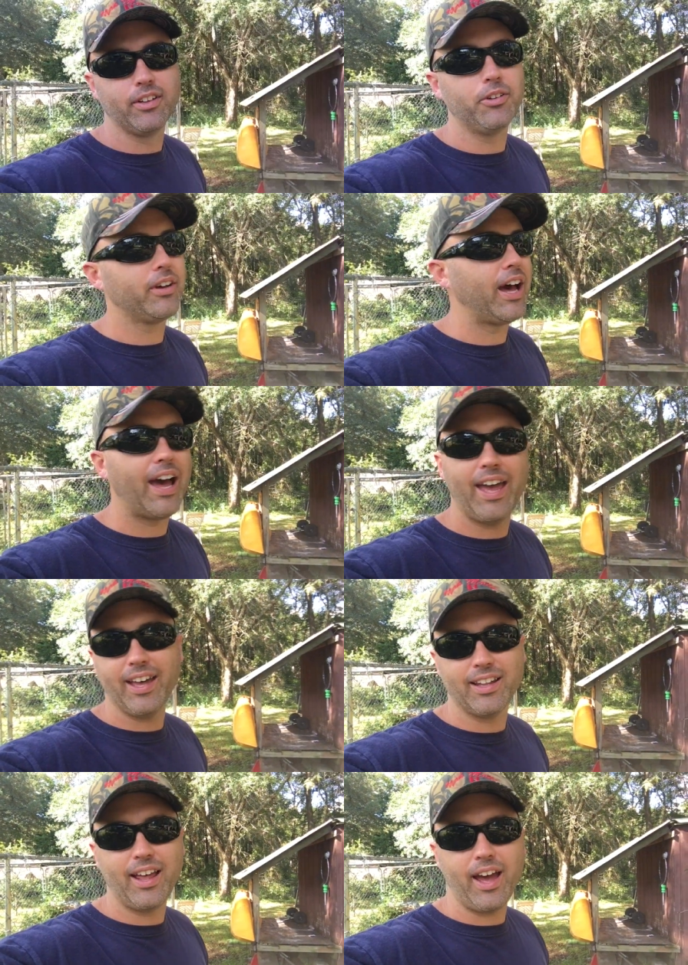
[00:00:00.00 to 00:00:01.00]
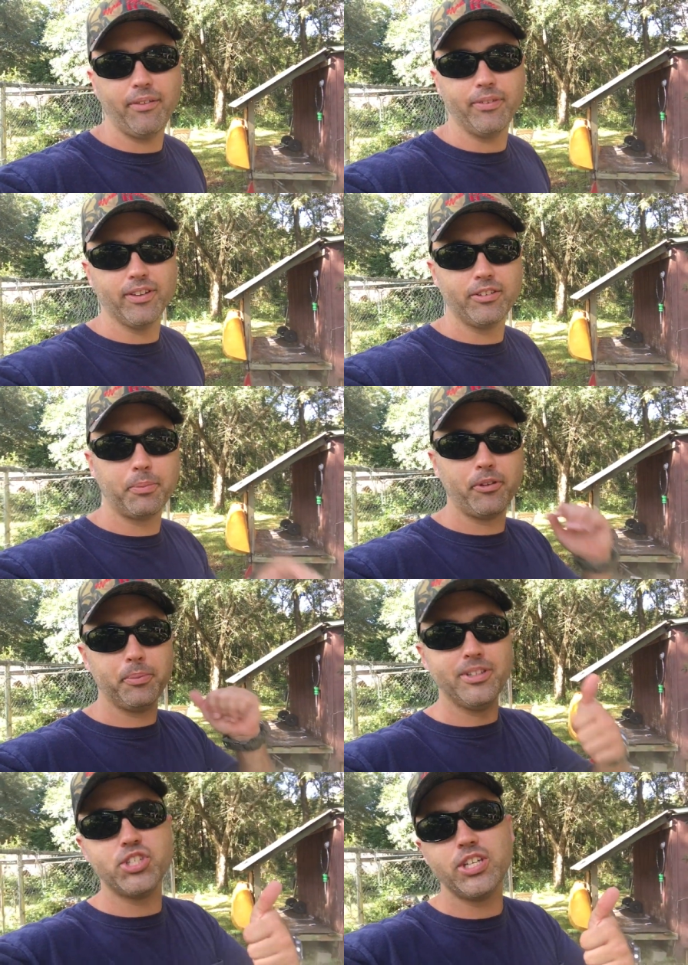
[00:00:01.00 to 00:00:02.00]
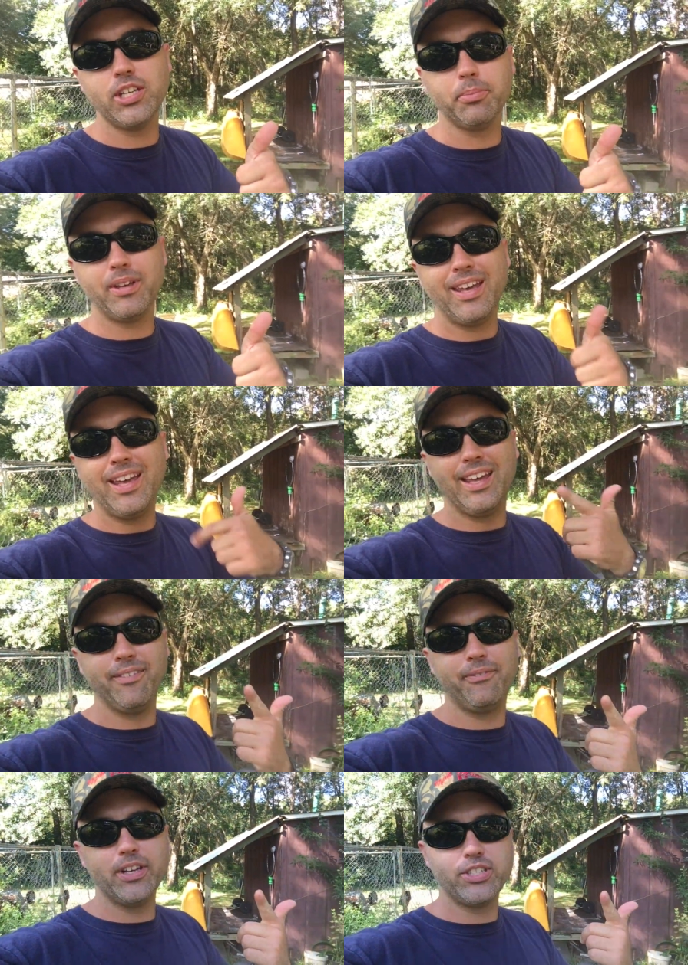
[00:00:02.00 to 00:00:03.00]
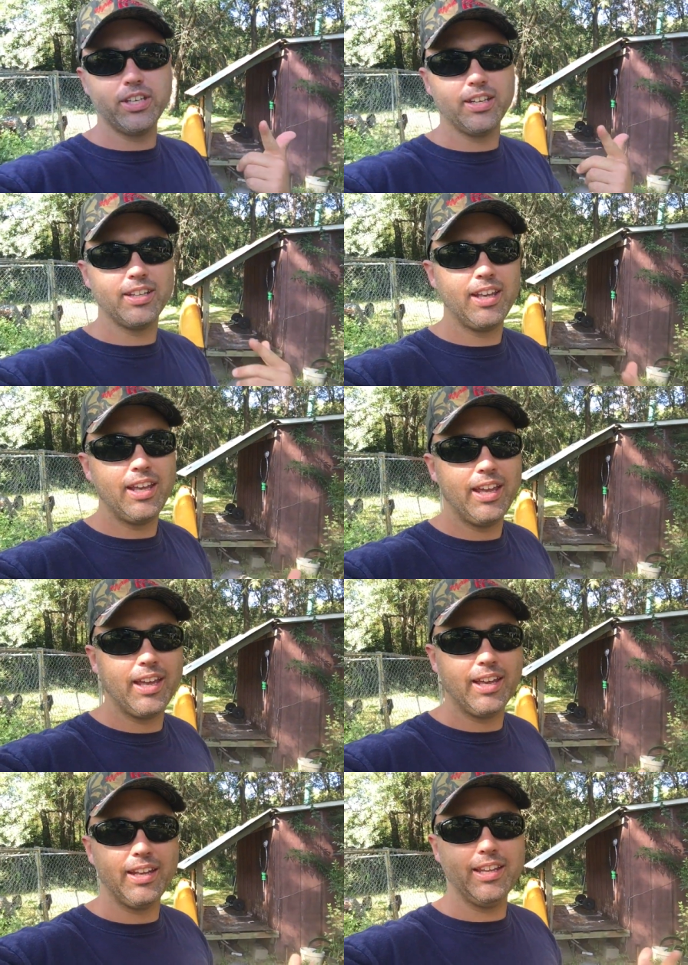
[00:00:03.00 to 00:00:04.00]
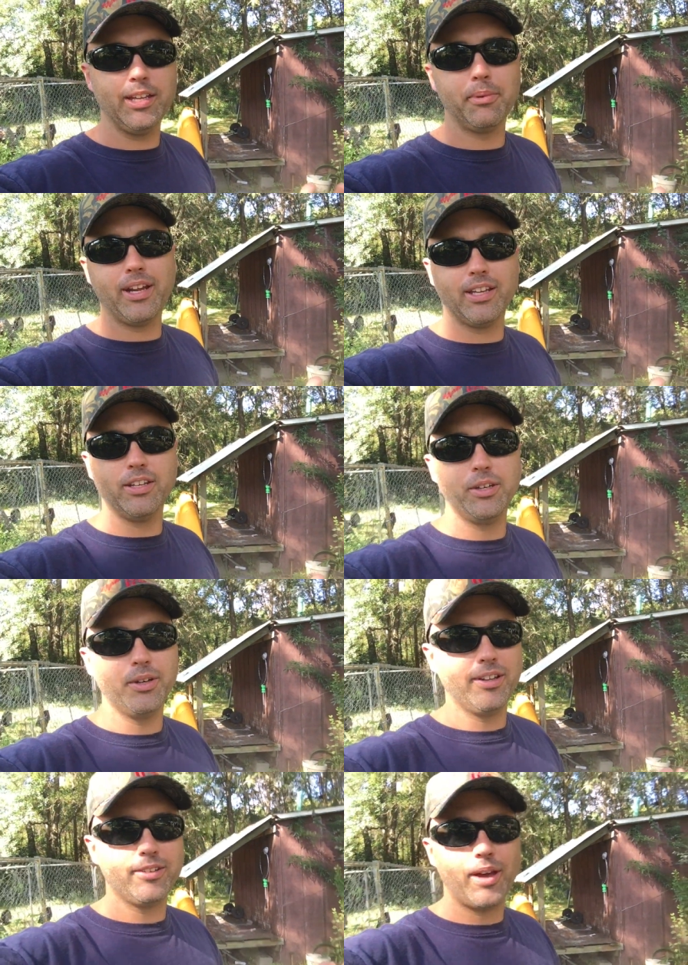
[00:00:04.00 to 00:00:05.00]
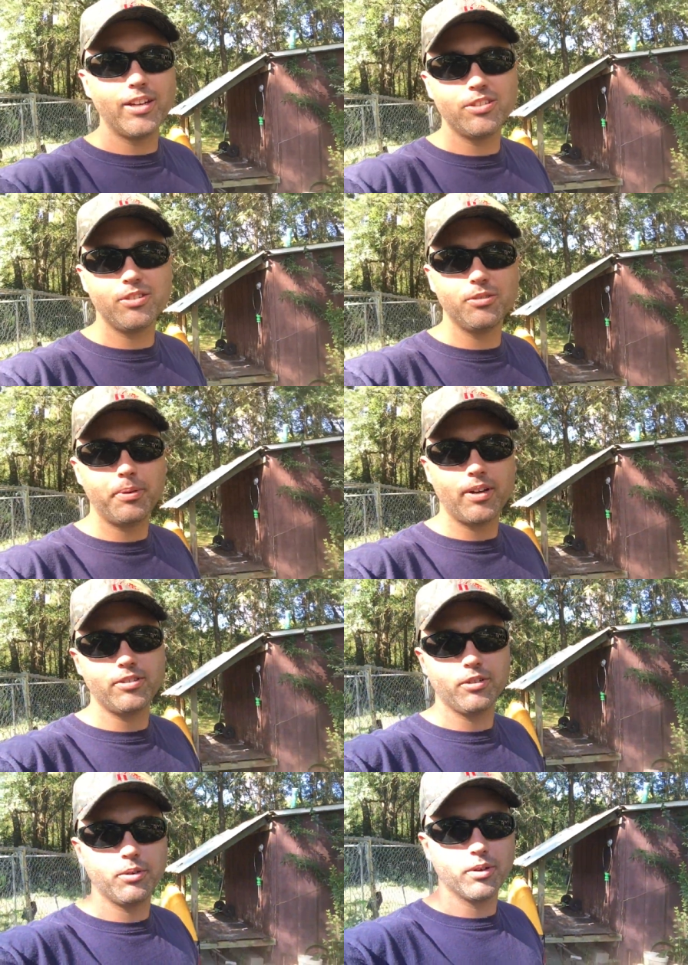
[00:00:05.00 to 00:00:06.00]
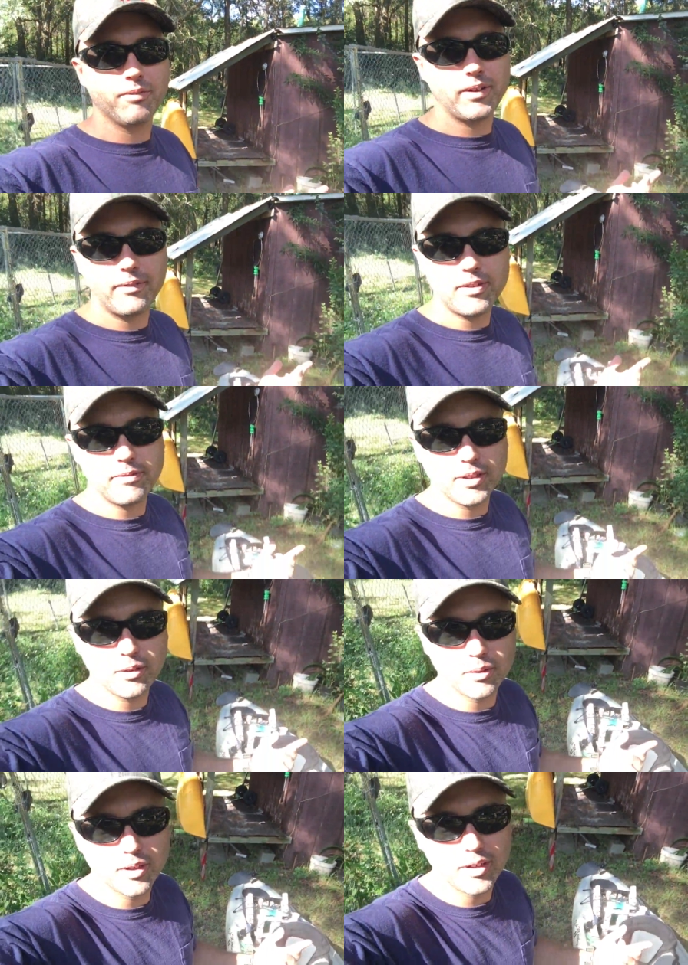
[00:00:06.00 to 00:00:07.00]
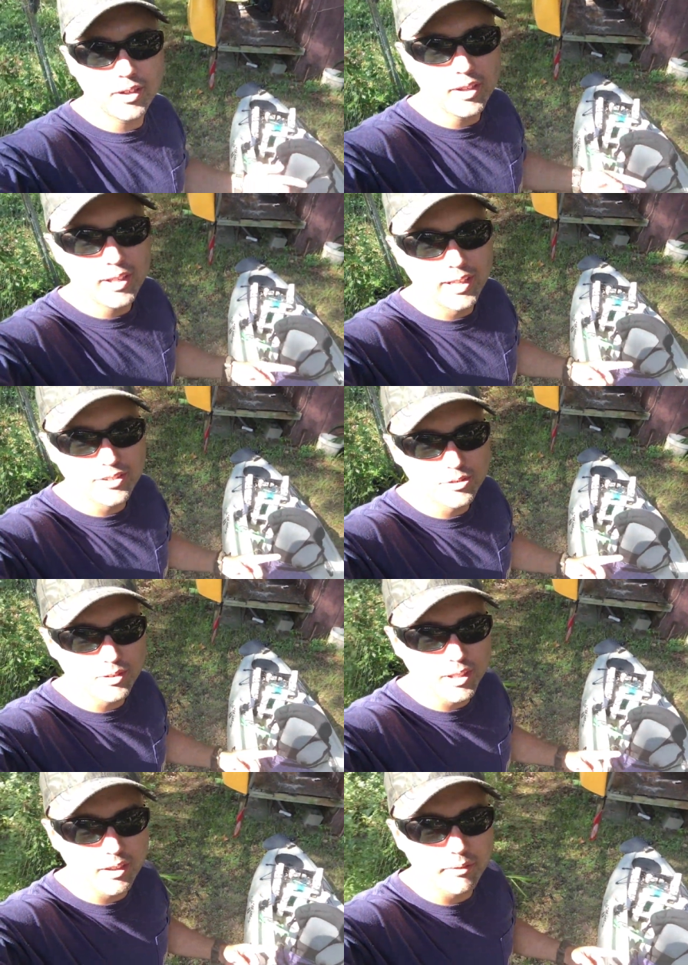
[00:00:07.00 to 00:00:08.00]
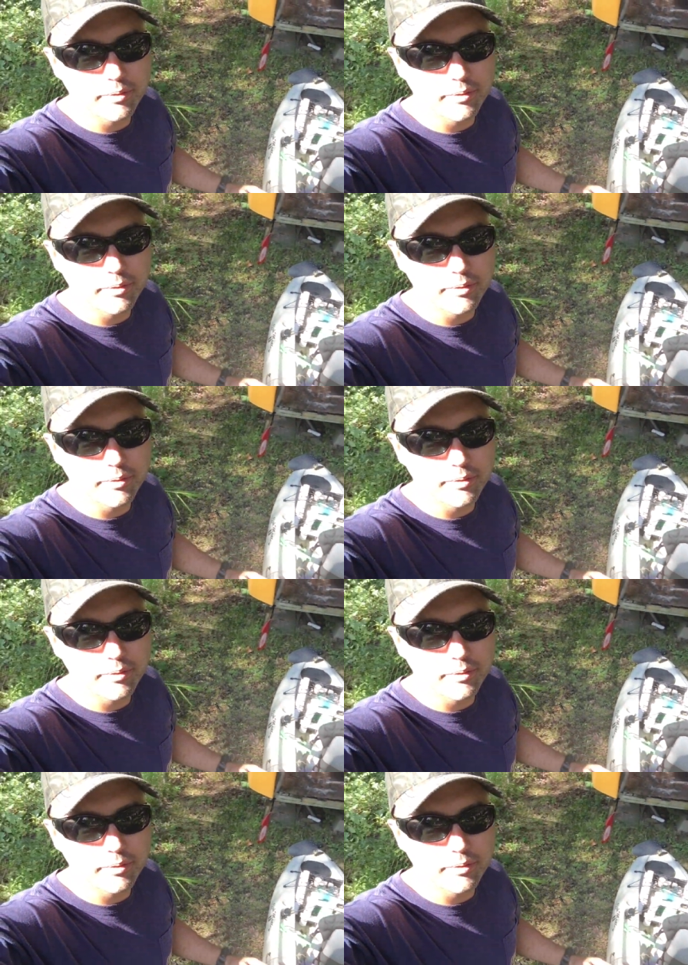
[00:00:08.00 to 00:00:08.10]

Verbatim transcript: the whole kayak life is supposed to be cheap and efficient and anybody can do it. So I just use parachute cord, 550 cord that you get